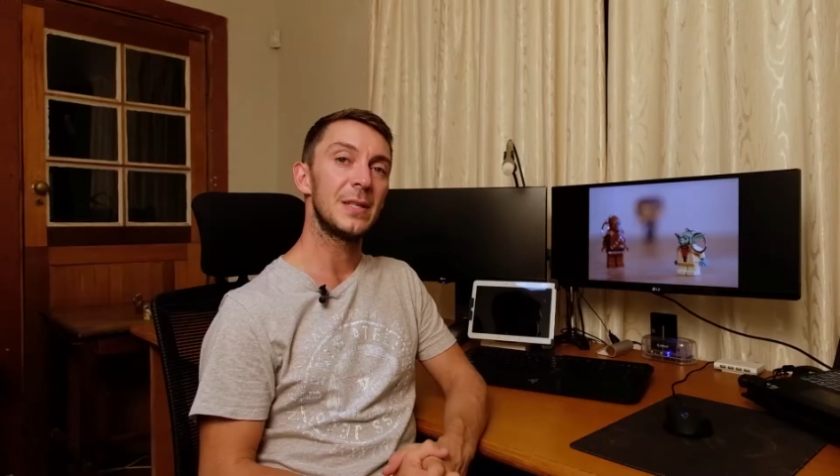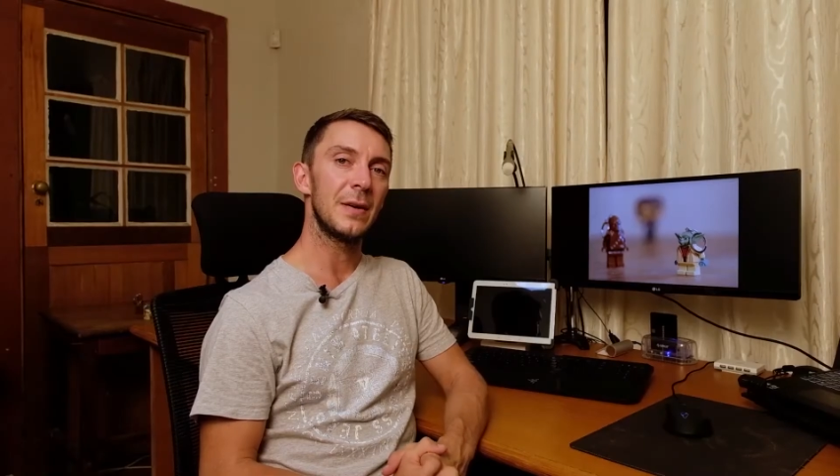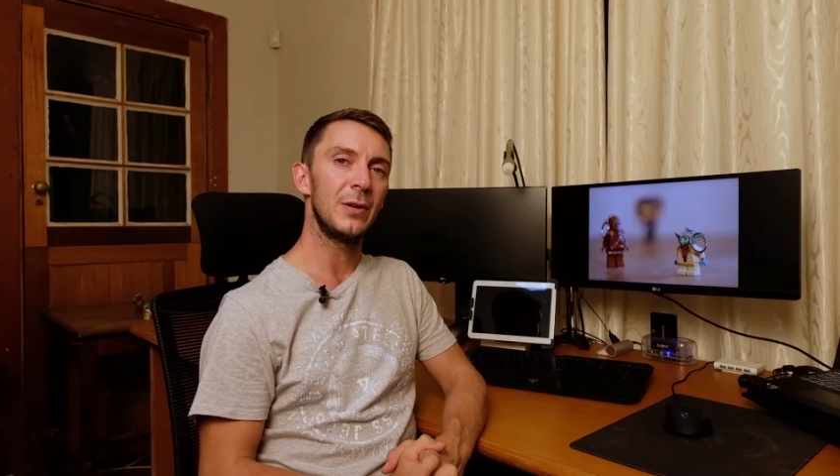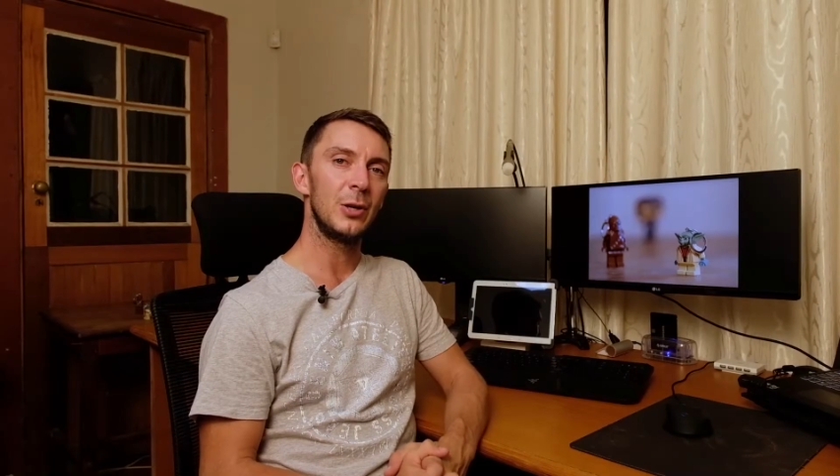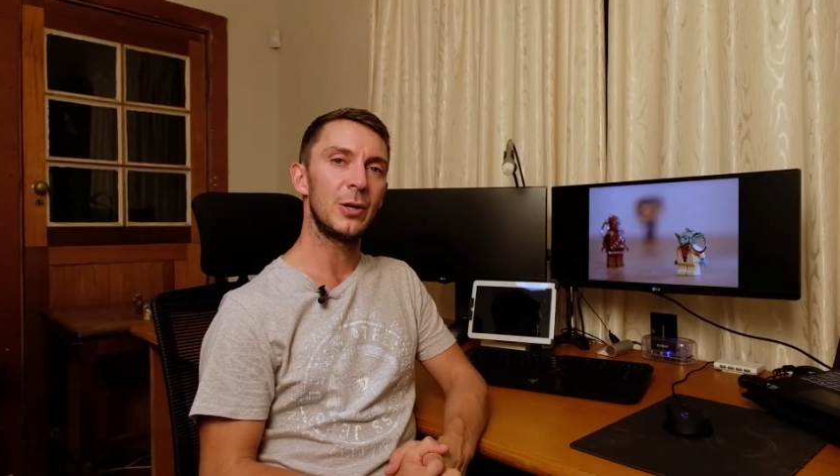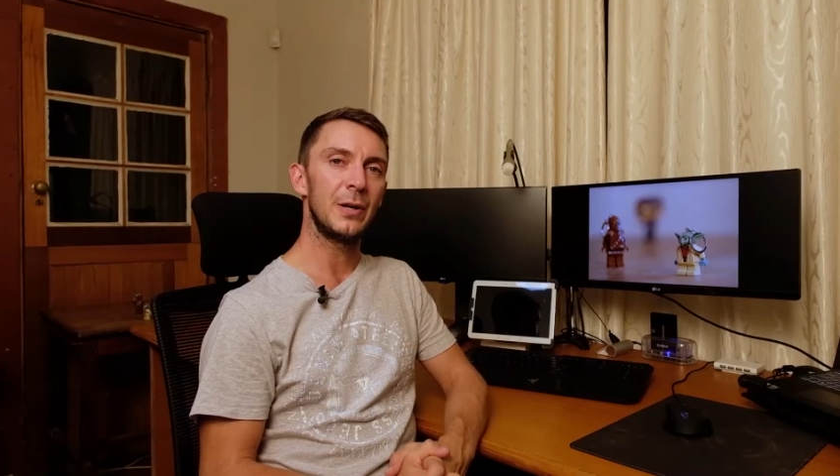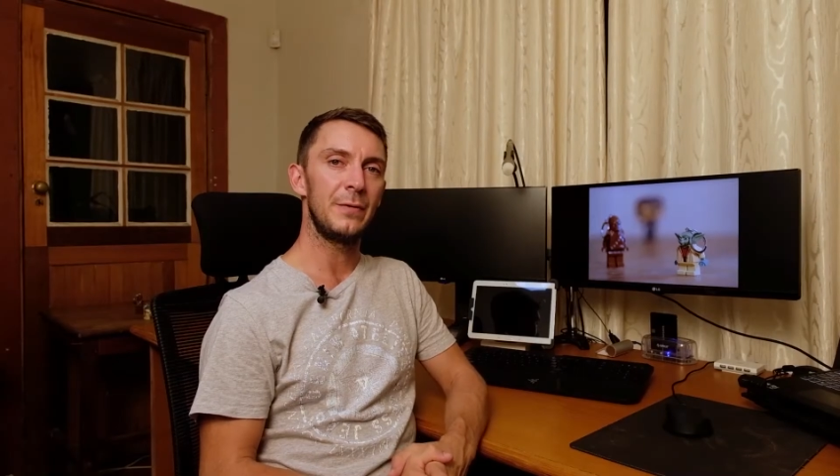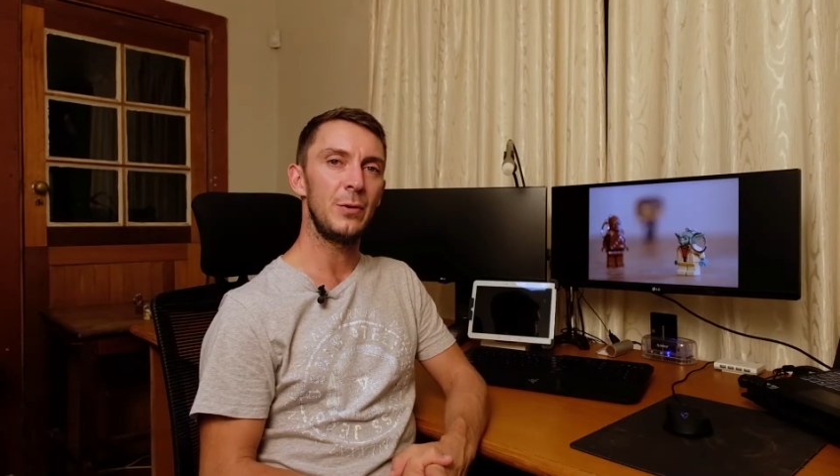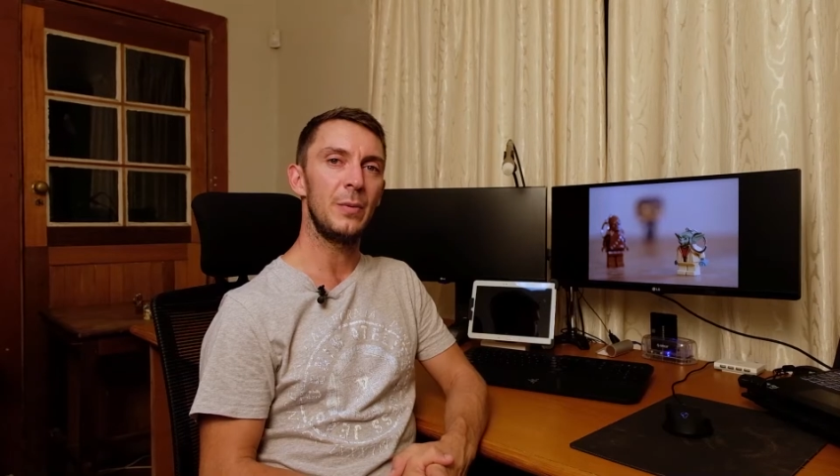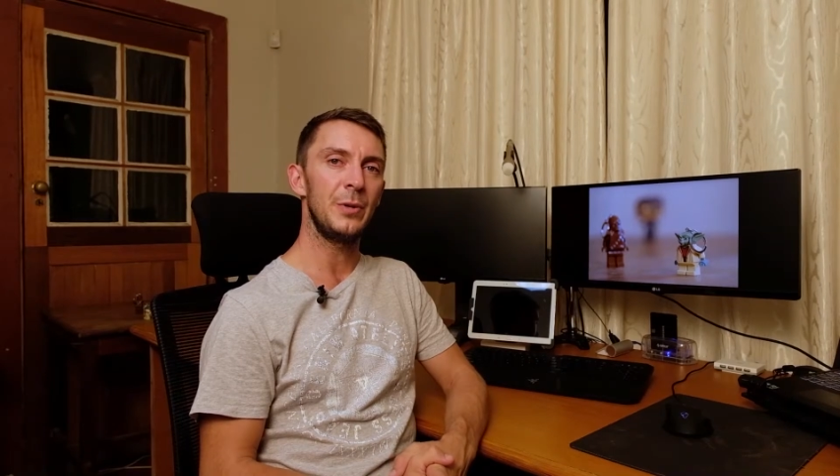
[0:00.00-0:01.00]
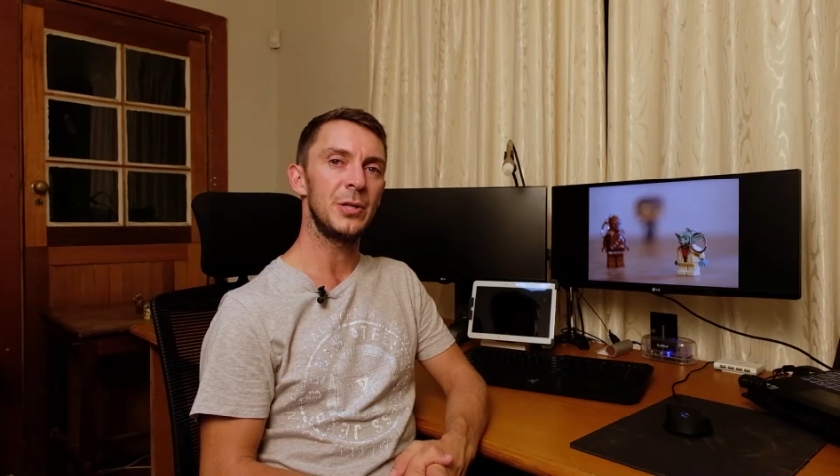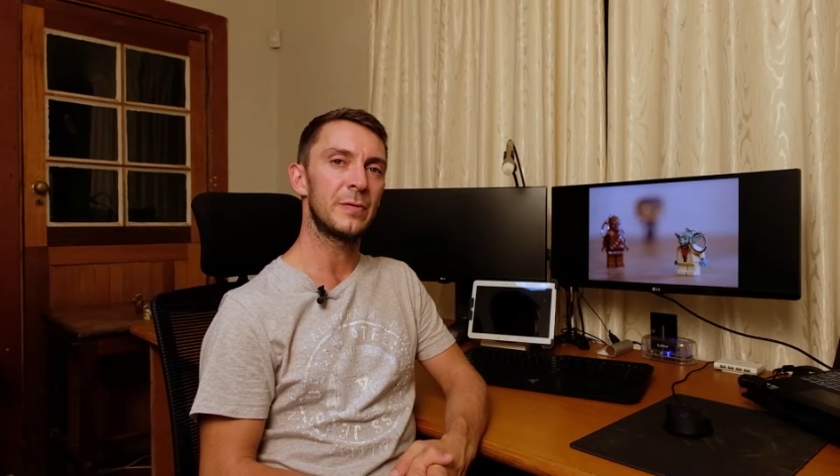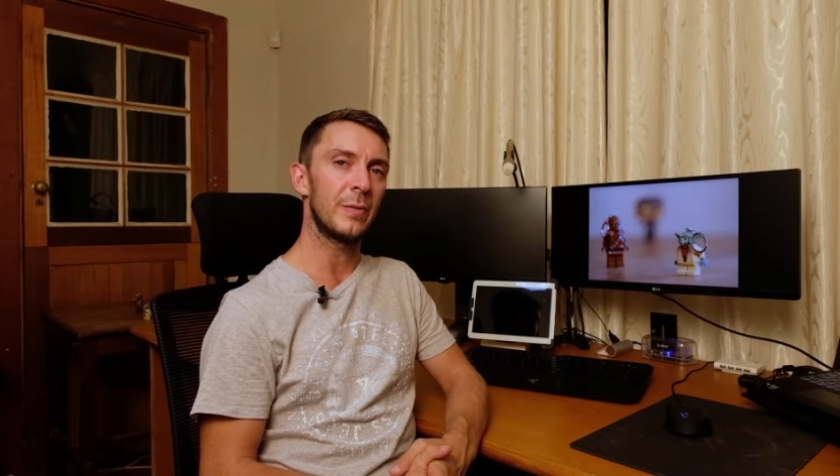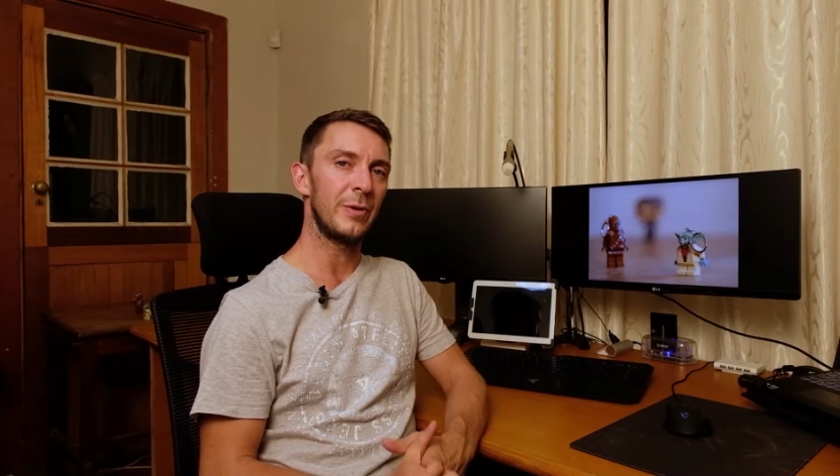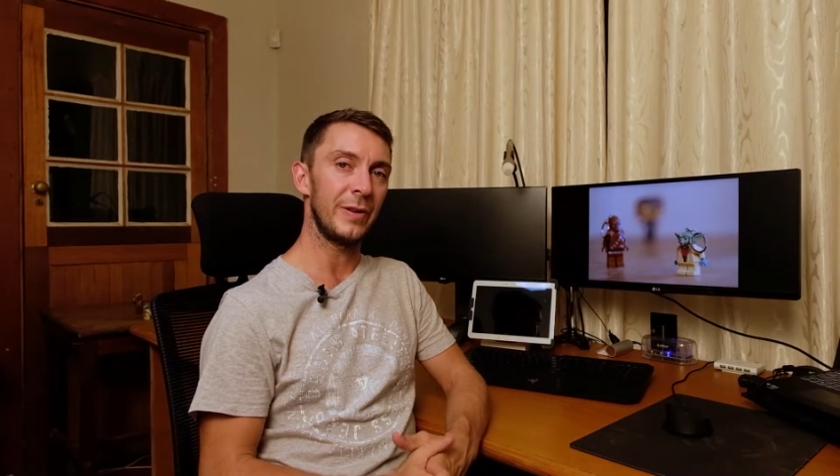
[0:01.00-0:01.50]
have a look at a few images
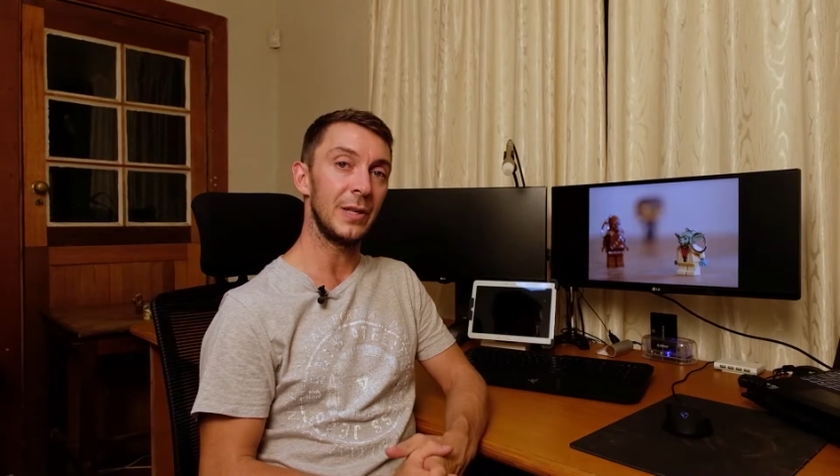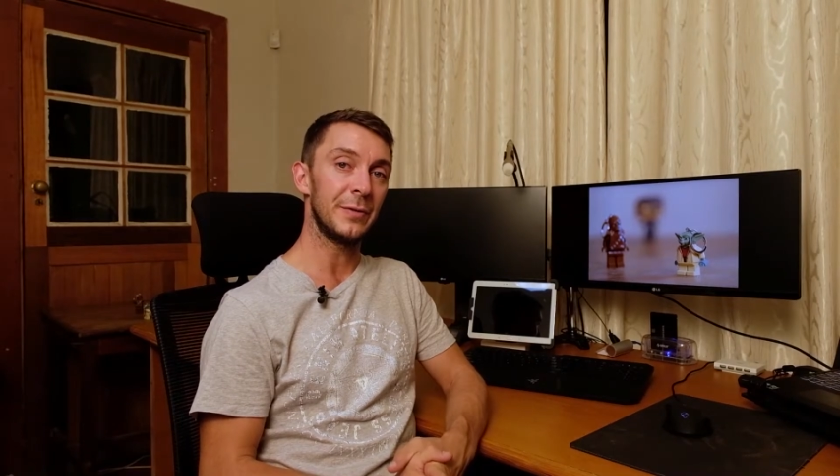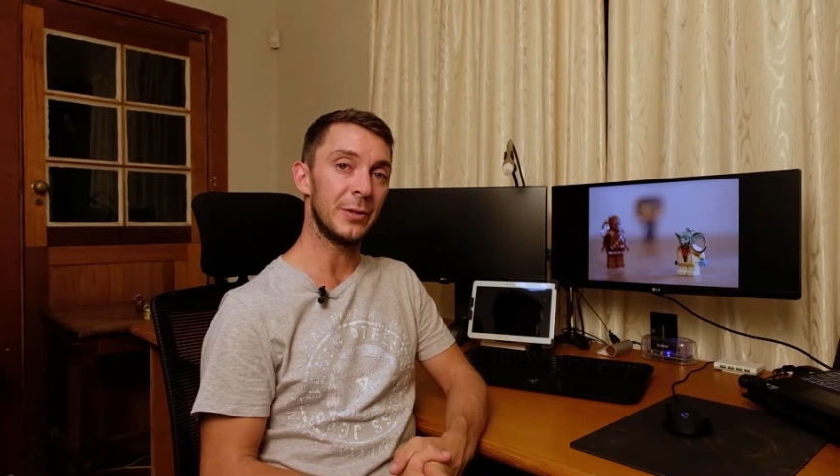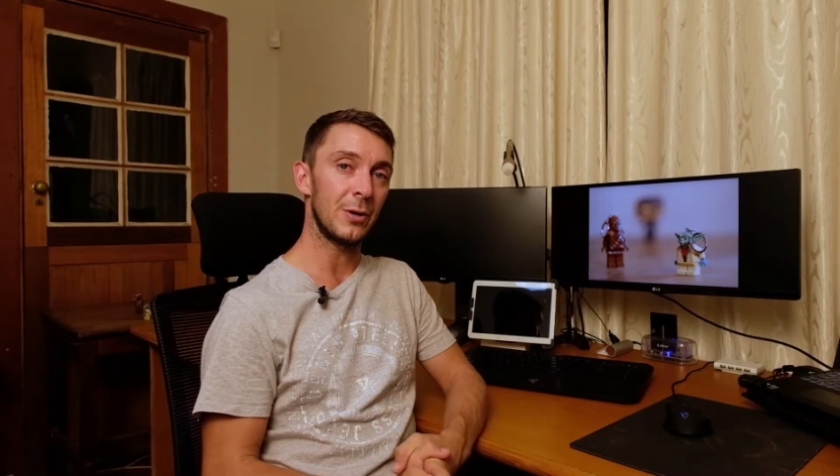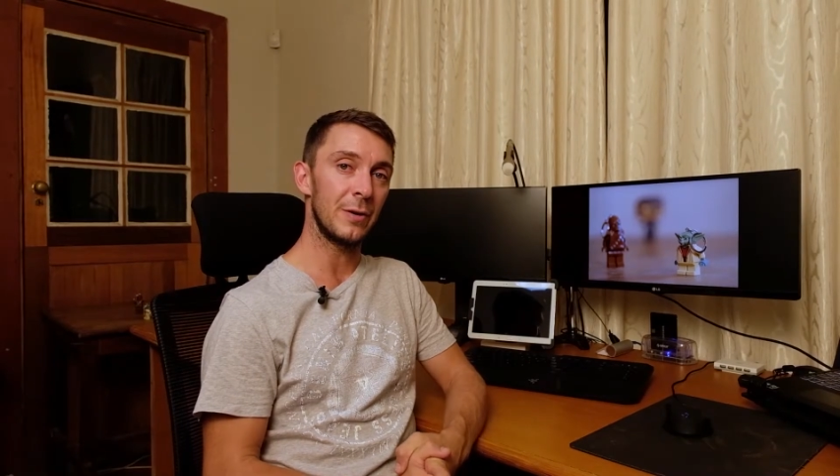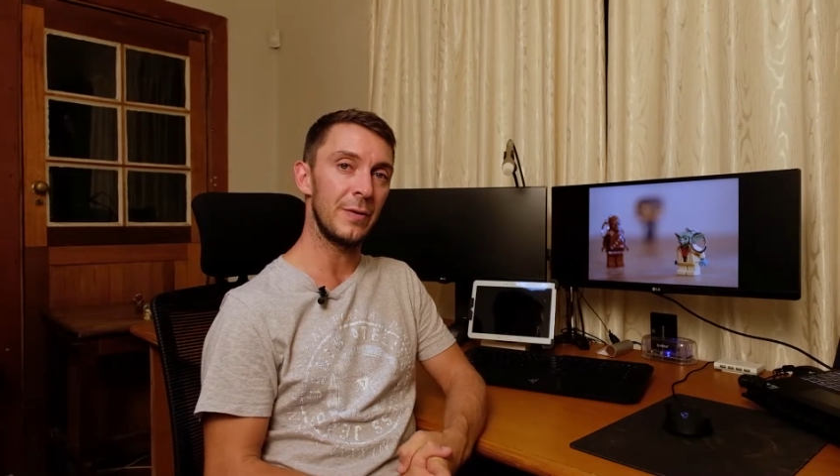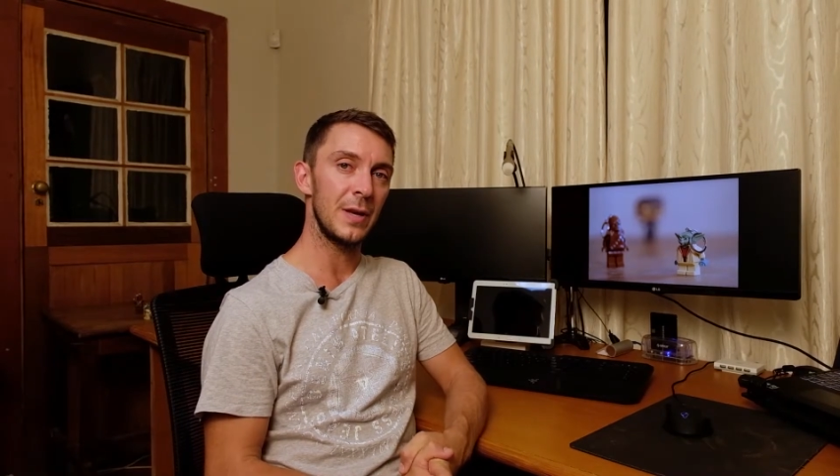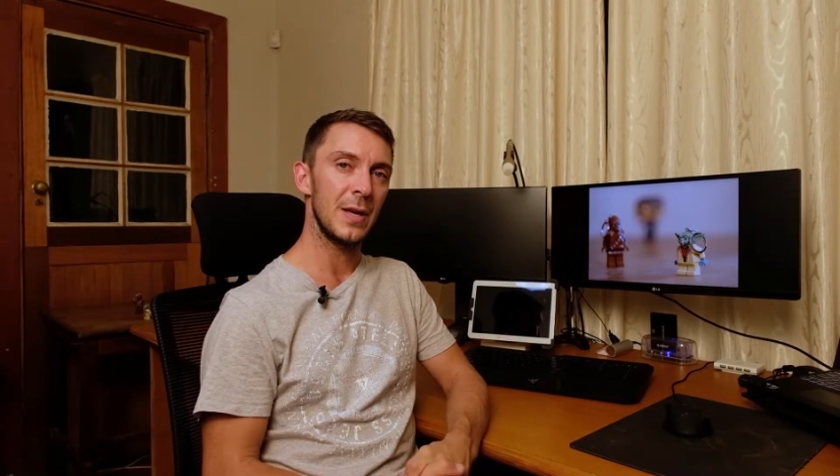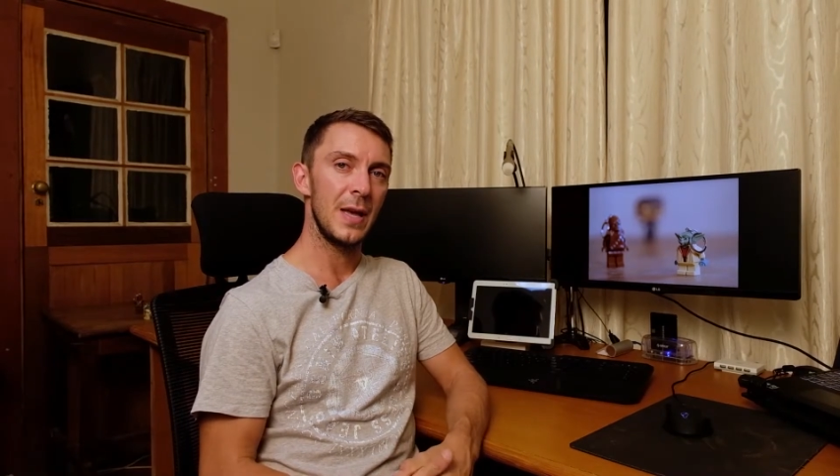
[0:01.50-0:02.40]
from a fellow photographer,